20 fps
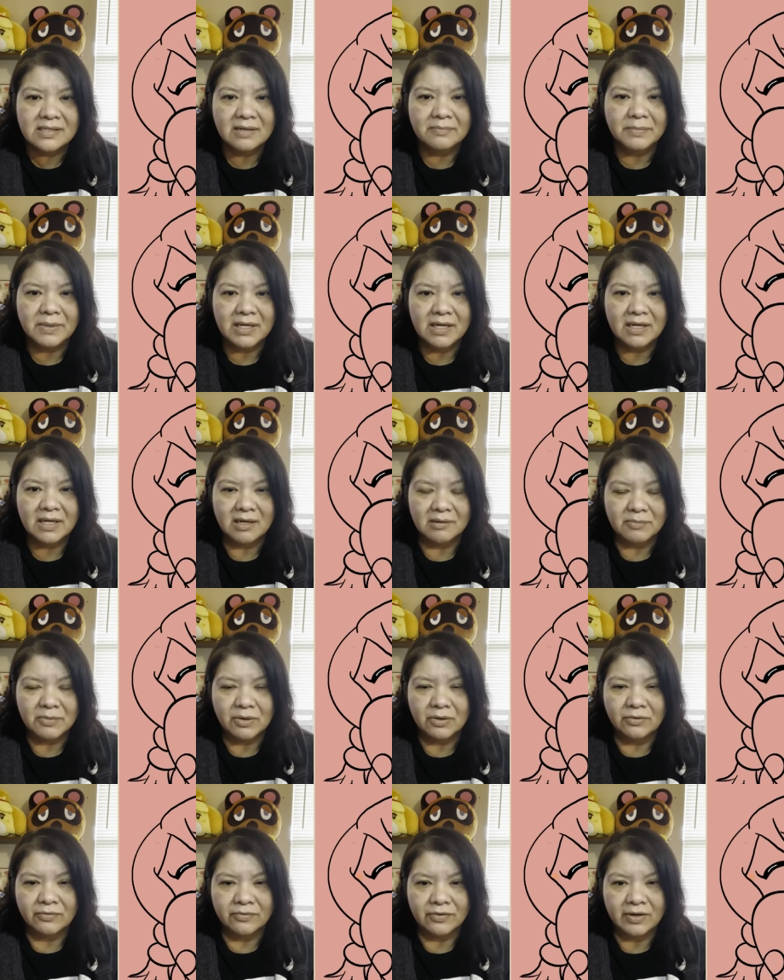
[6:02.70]
somebody come
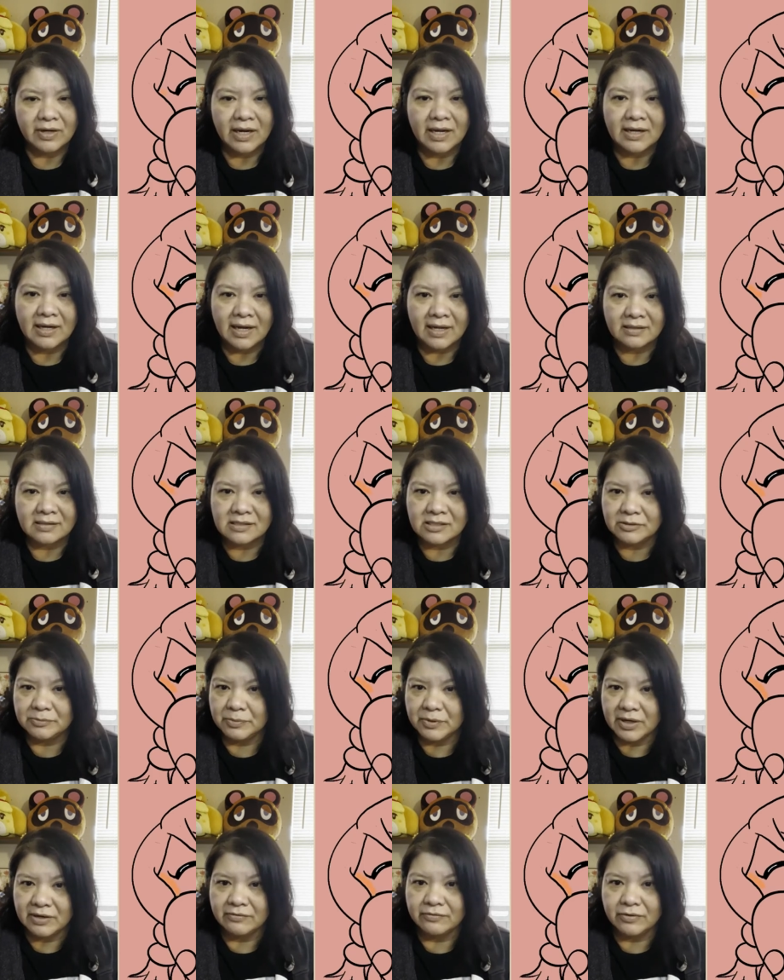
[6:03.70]
over and ask to
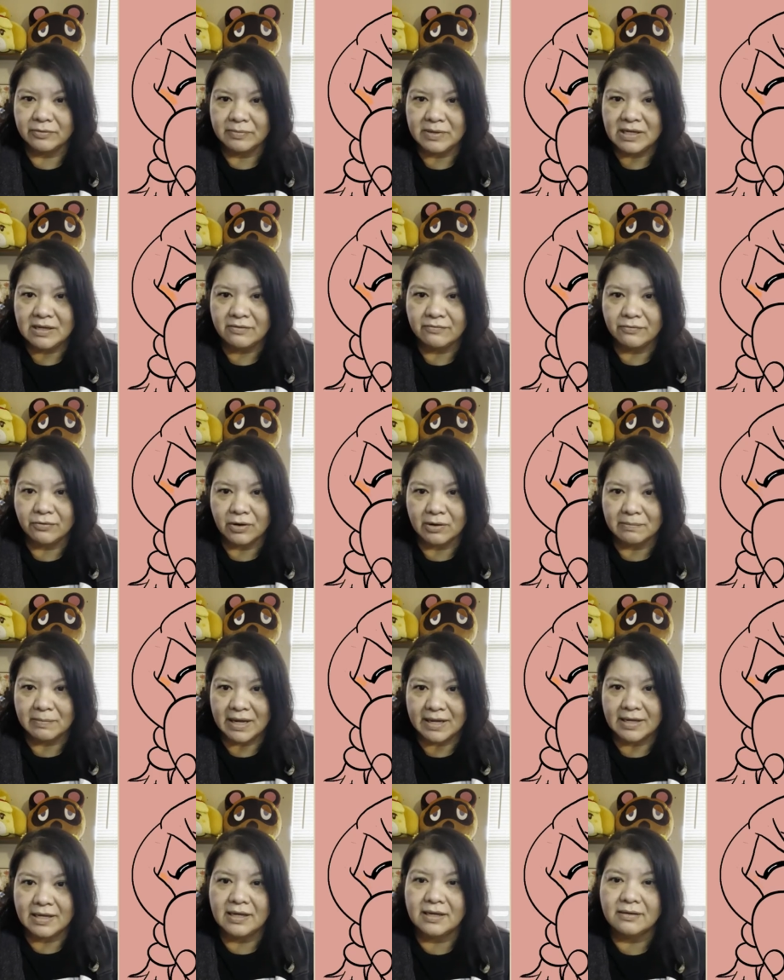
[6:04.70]
pray for me for
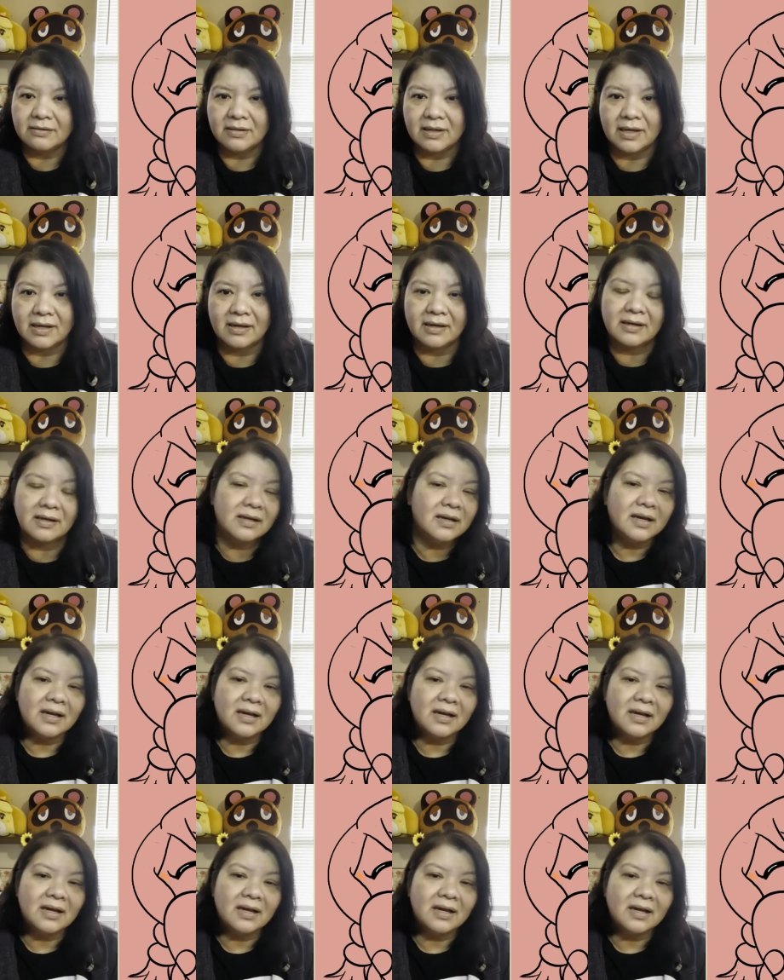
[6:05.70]
my healing.